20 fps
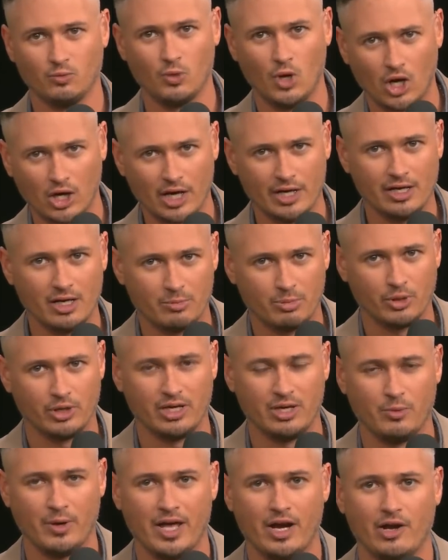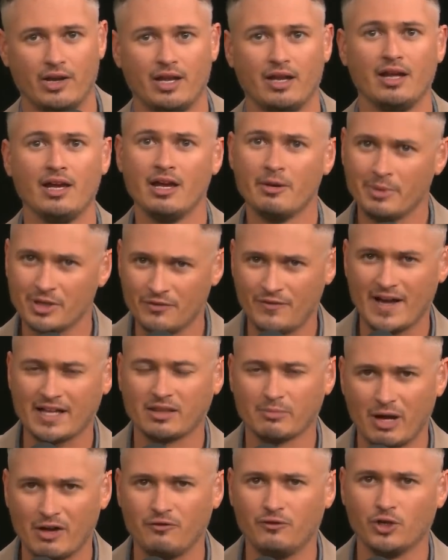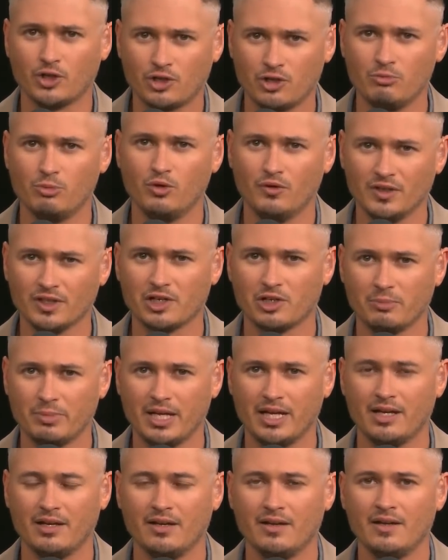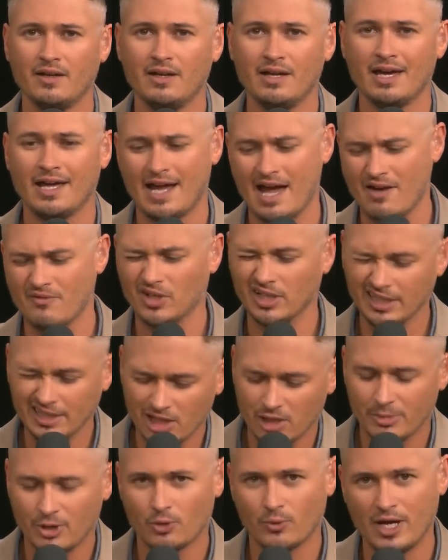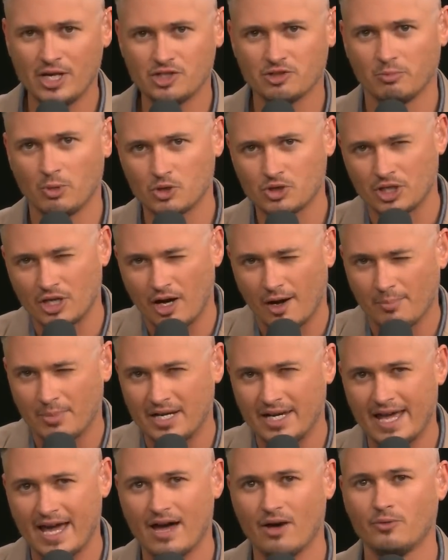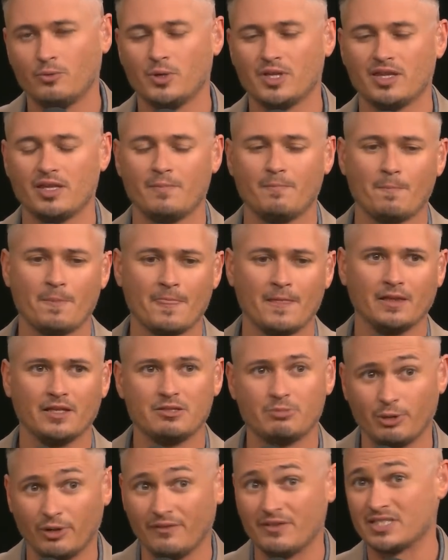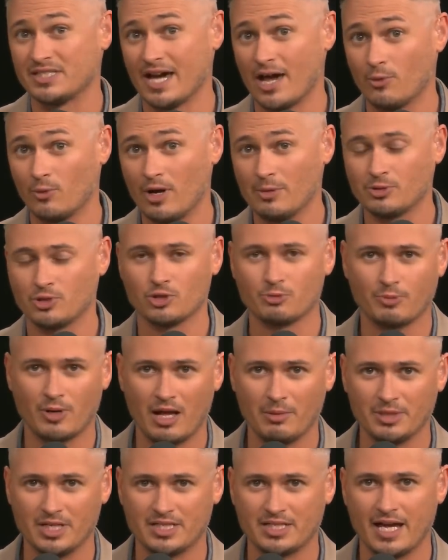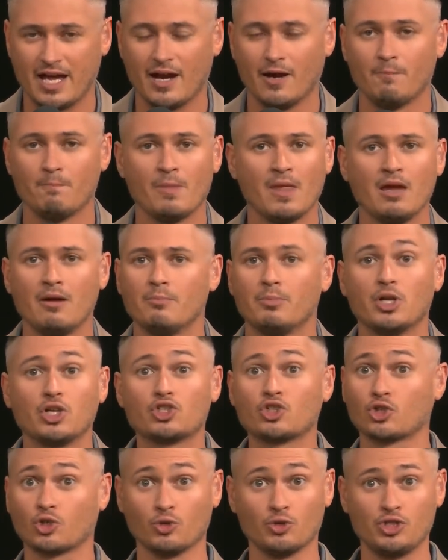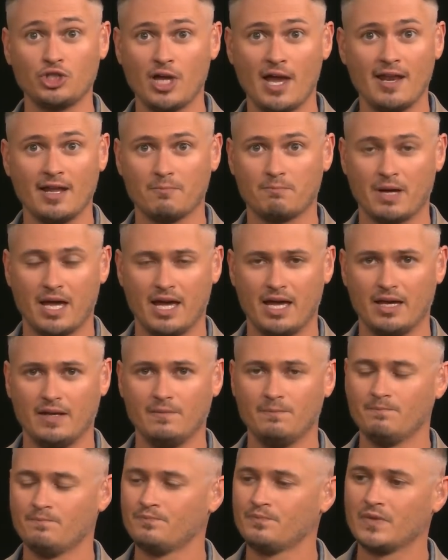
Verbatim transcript: walk on it or put any weight on it. But the fact that my foot can move a little bit and I have a little bit of range of motion up and down with it leaves me believe it's not a rupture. It's probably a tear, but excruciating pain